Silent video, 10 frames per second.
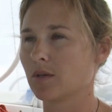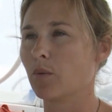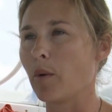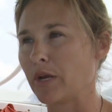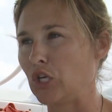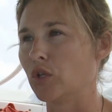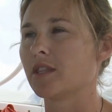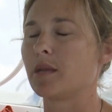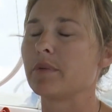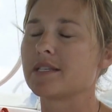And when we knew
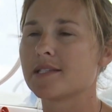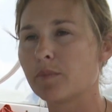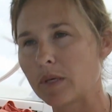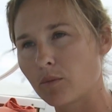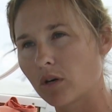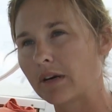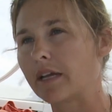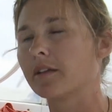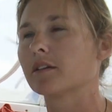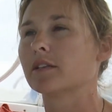that they'd be sleeping more
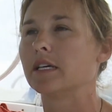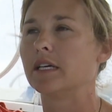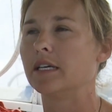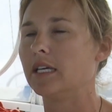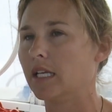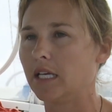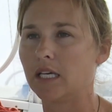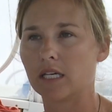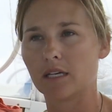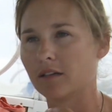regularly,
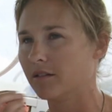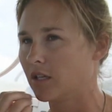eating,